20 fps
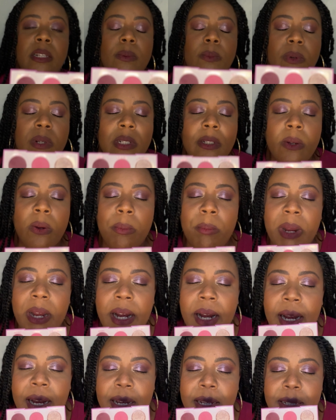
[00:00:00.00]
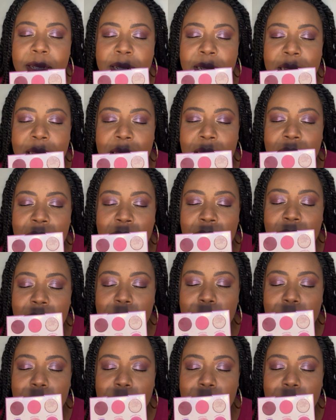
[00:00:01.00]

what's on my eyes today.